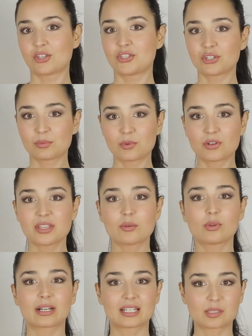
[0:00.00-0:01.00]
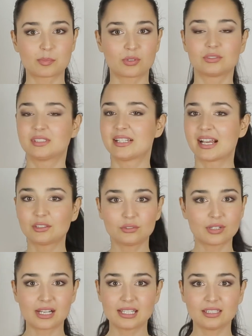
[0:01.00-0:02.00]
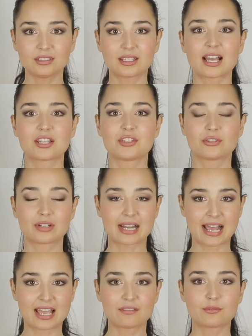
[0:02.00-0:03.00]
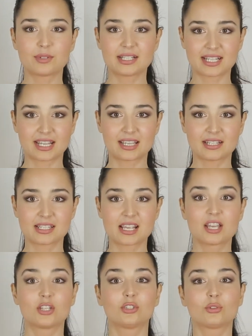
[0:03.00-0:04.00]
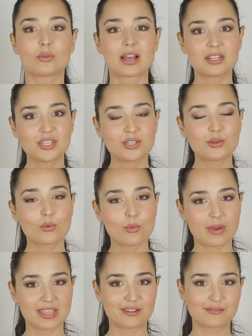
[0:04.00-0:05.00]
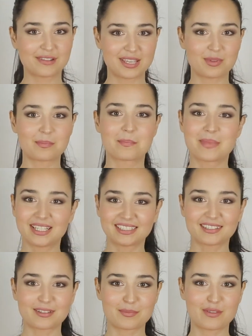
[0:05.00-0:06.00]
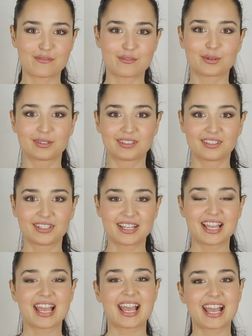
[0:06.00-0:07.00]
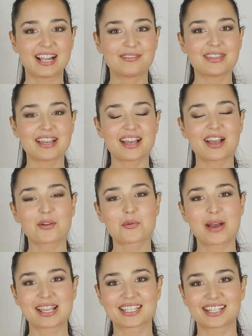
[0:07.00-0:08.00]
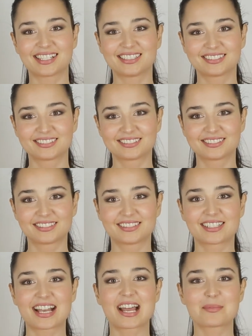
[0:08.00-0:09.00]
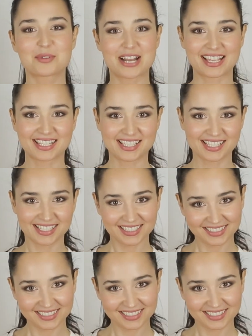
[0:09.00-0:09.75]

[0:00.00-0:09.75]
Your body will respond naturally and your life will change to a new way of living better than before, healthier and wiser, harmonized.